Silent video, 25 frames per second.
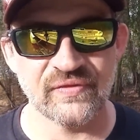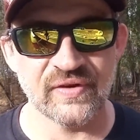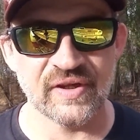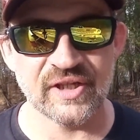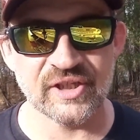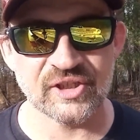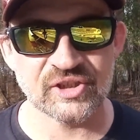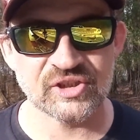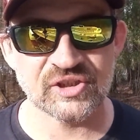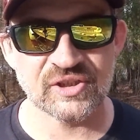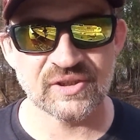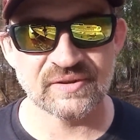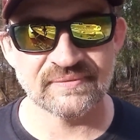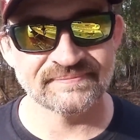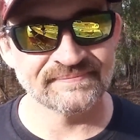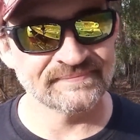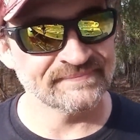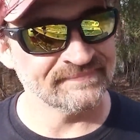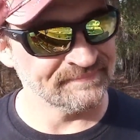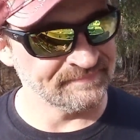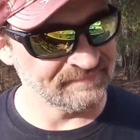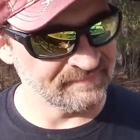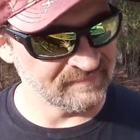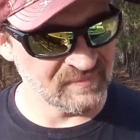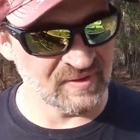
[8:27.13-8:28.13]
fish,
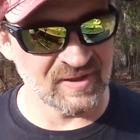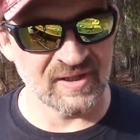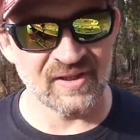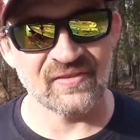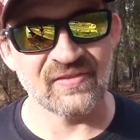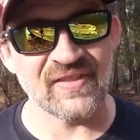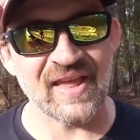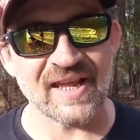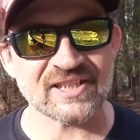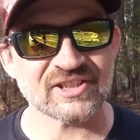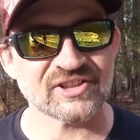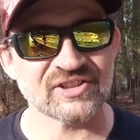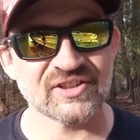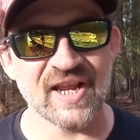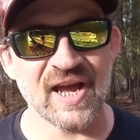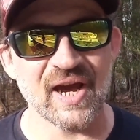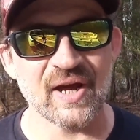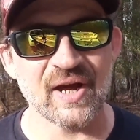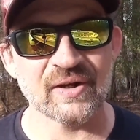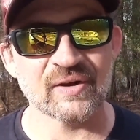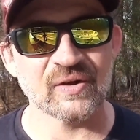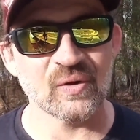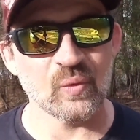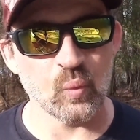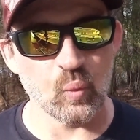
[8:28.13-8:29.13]
that's
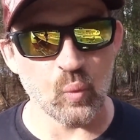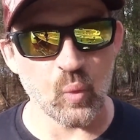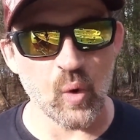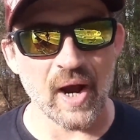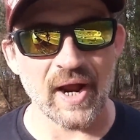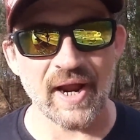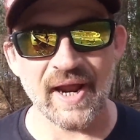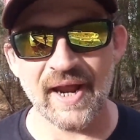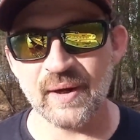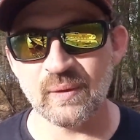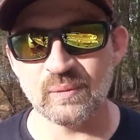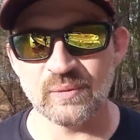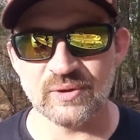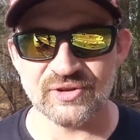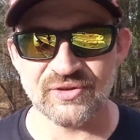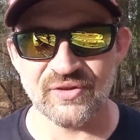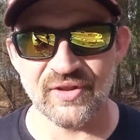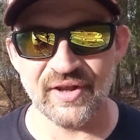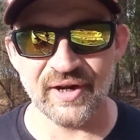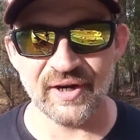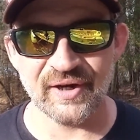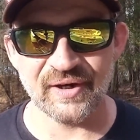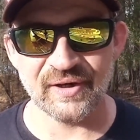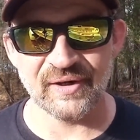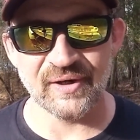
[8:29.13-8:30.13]
not why I was
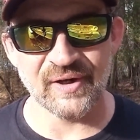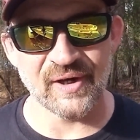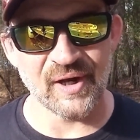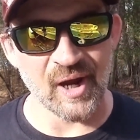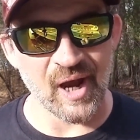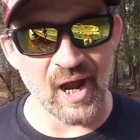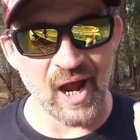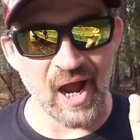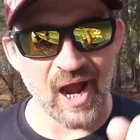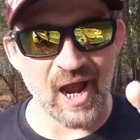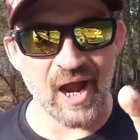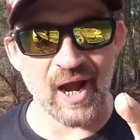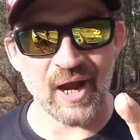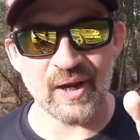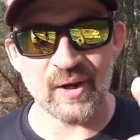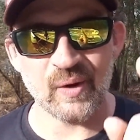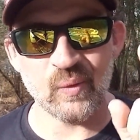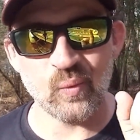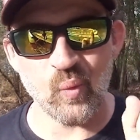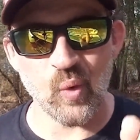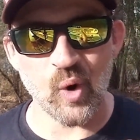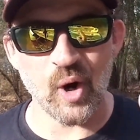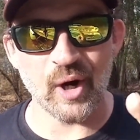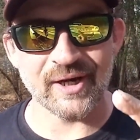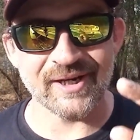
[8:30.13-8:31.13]
there. I
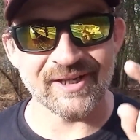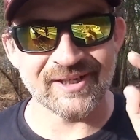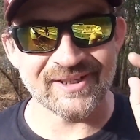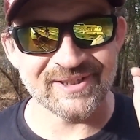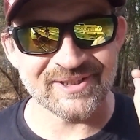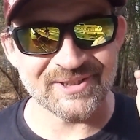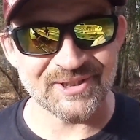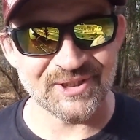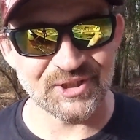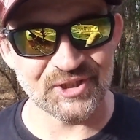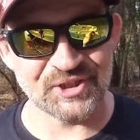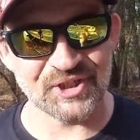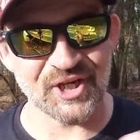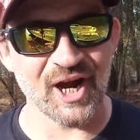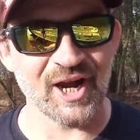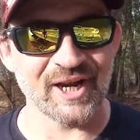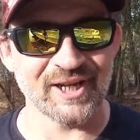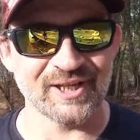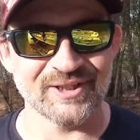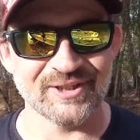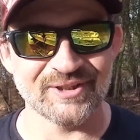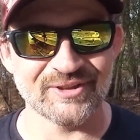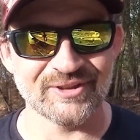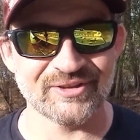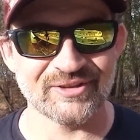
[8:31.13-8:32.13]
wanted
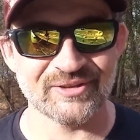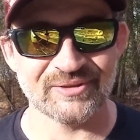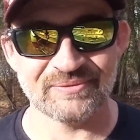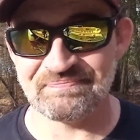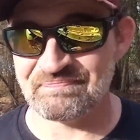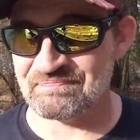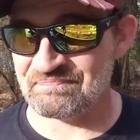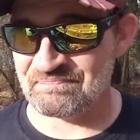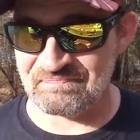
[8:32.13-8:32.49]
giants.